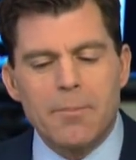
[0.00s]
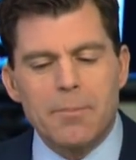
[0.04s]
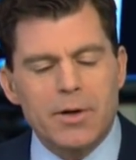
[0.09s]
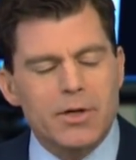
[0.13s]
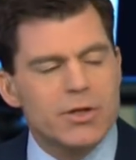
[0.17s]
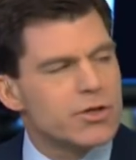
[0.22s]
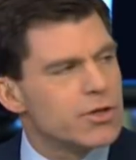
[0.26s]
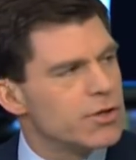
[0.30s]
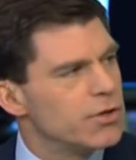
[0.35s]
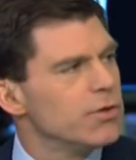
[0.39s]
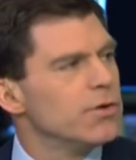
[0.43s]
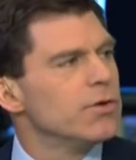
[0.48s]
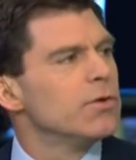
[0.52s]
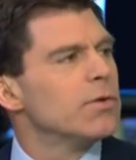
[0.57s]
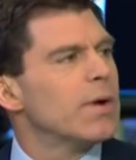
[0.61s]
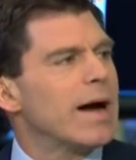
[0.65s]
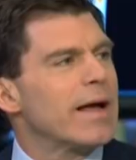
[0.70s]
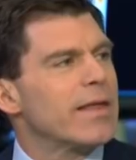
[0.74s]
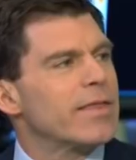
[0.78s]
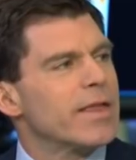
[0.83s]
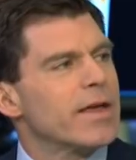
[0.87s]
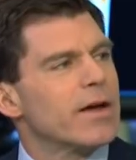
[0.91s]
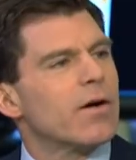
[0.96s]
But two,
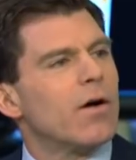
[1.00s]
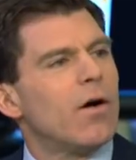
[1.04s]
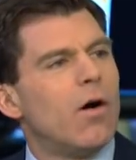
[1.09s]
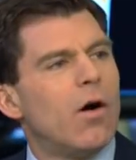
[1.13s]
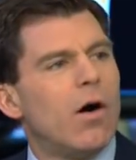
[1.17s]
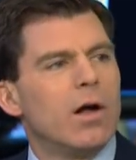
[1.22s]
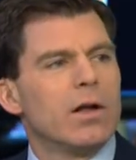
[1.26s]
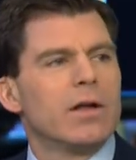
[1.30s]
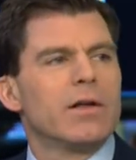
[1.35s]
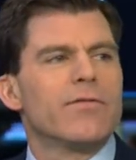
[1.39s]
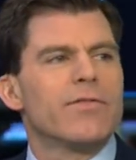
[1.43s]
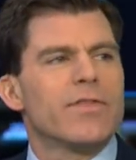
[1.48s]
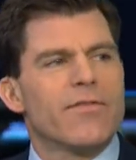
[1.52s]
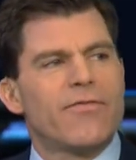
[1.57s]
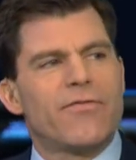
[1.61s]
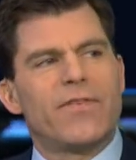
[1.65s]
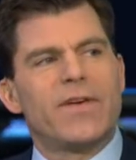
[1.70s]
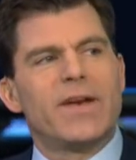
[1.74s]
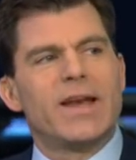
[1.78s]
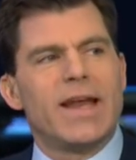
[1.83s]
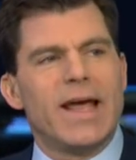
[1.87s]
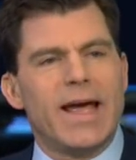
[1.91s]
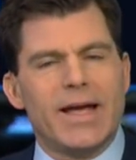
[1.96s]
I think all of the
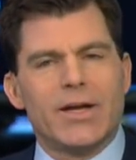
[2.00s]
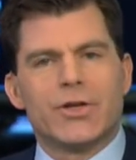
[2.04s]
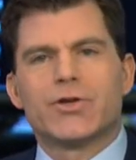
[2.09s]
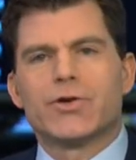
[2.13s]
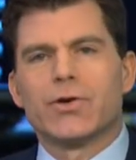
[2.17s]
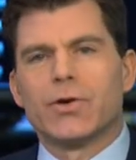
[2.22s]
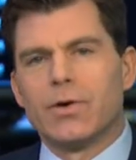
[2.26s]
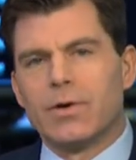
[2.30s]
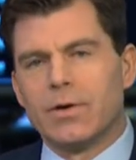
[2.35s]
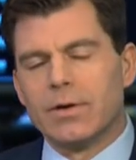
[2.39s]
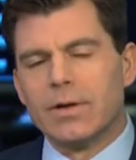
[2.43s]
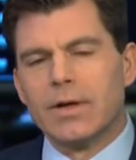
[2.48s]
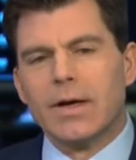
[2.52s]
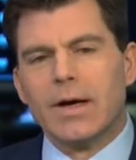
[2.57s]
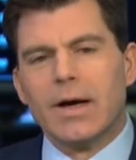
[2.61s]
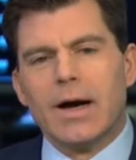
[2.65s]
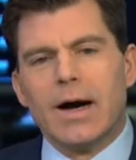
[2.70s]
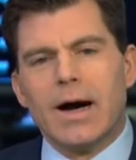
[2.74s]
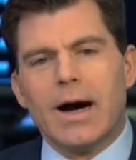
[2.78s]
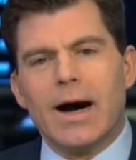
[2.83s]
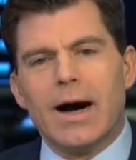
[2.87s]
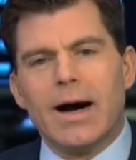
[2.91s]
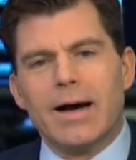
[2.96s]
financial
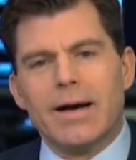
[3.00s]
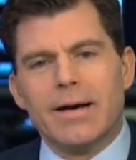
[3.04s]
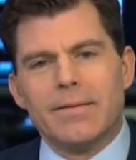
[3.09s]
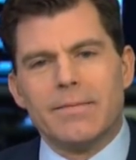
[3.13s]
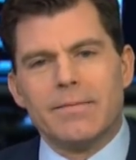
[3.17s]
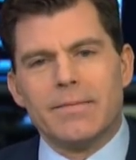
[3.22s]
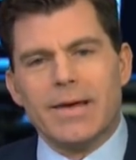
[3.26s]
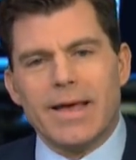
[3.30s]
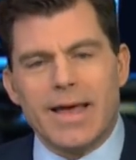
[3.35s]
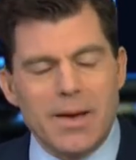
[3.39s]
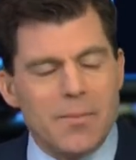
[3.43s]
uh,